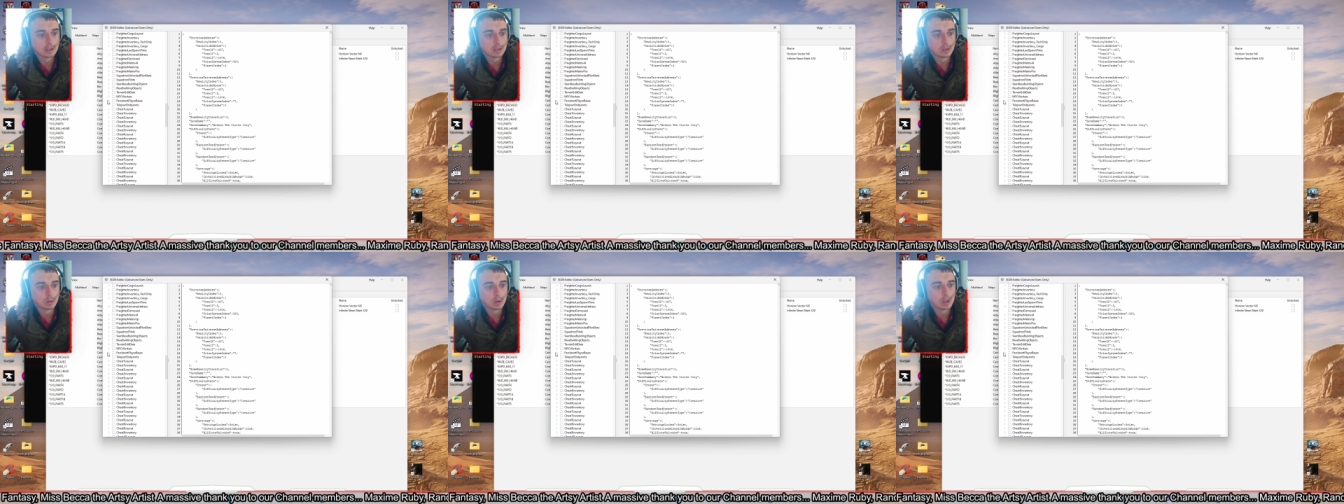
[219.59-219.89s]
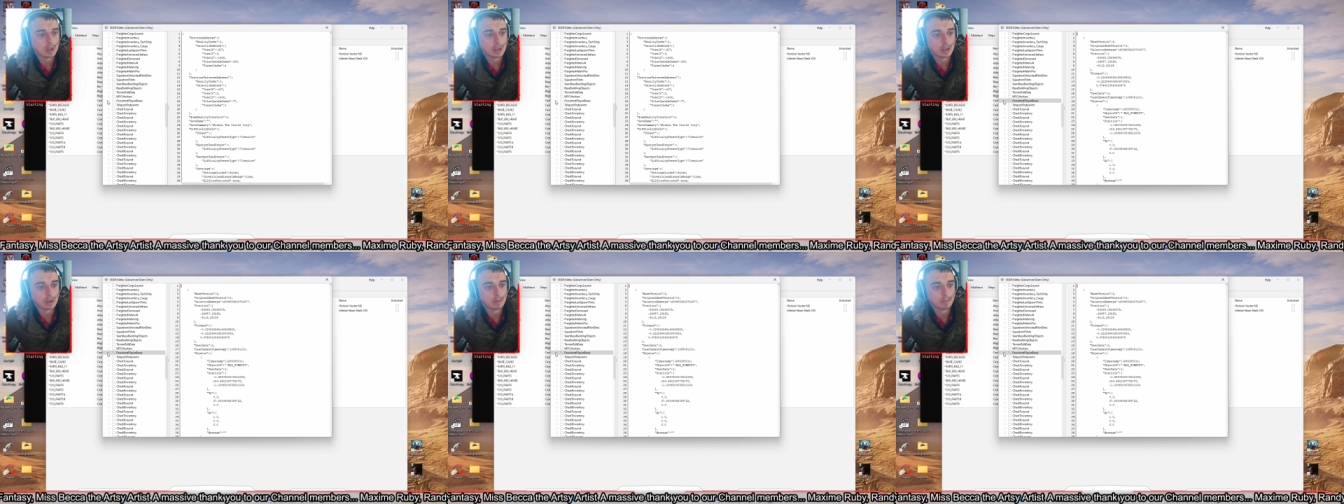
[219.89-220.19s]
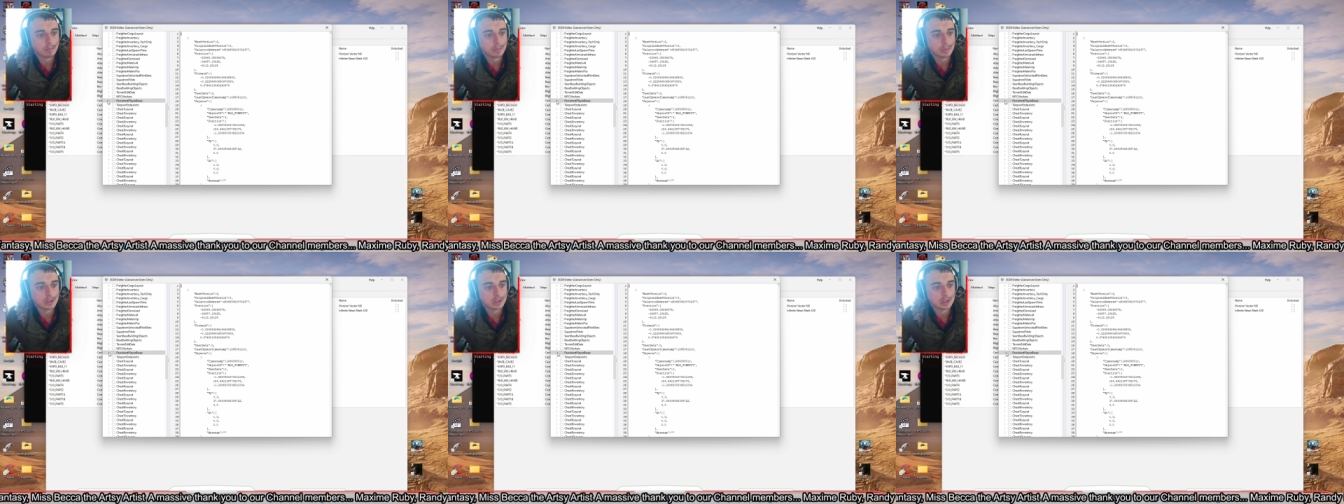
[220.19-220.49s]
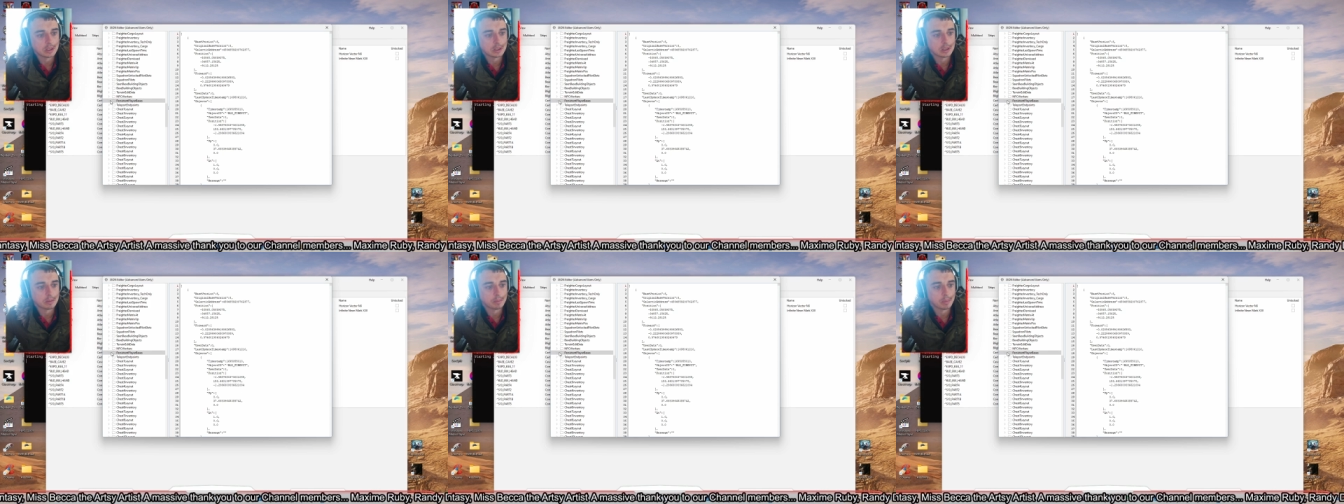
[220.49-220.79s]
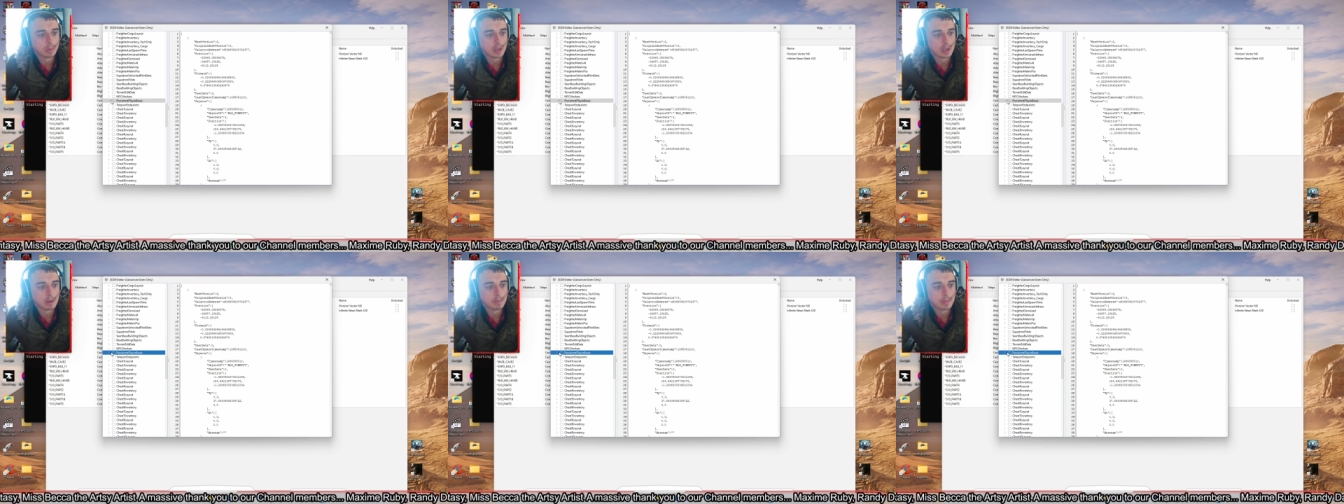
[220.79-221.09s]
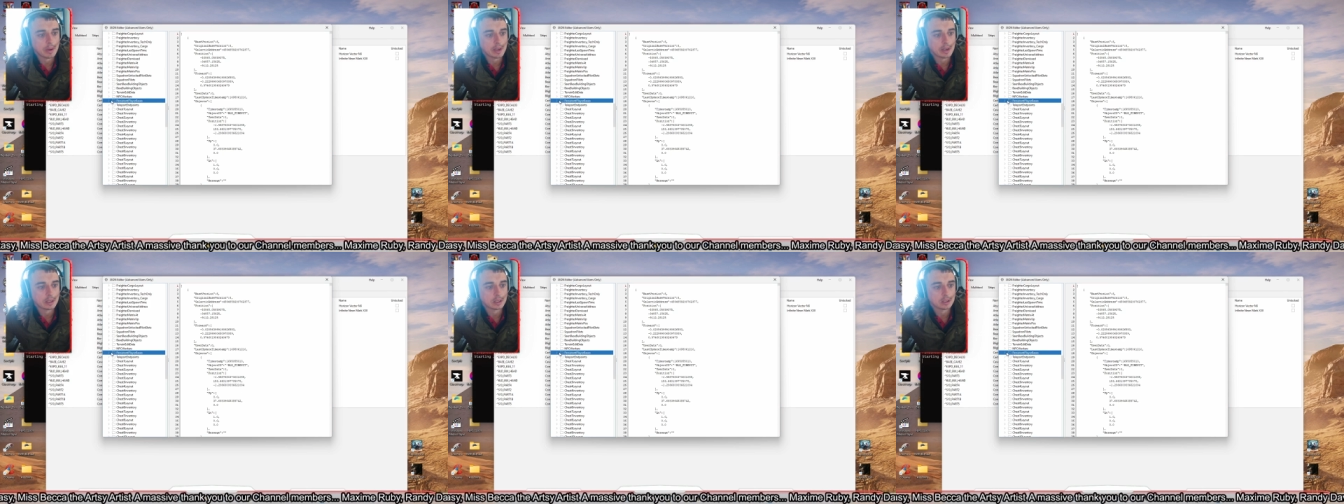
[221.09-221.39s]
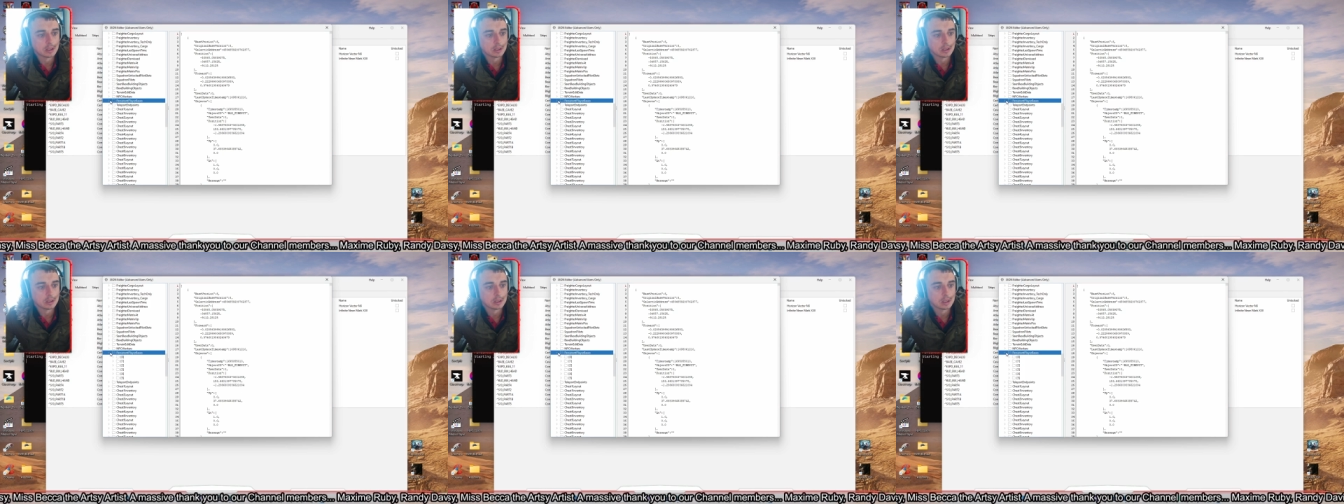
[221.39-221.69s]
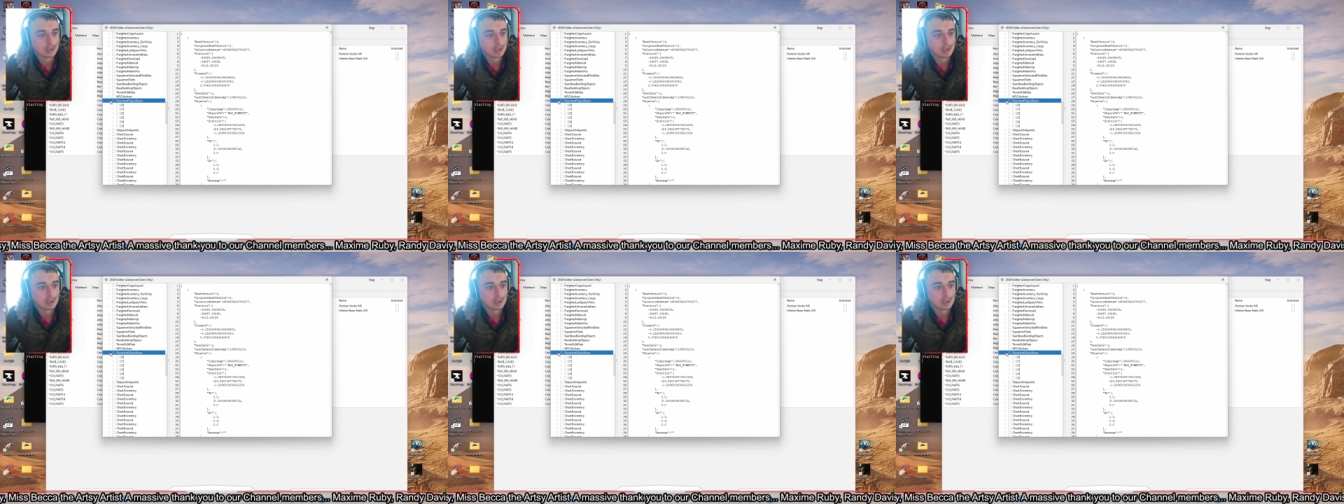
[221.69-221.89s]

So click on persistent player bases,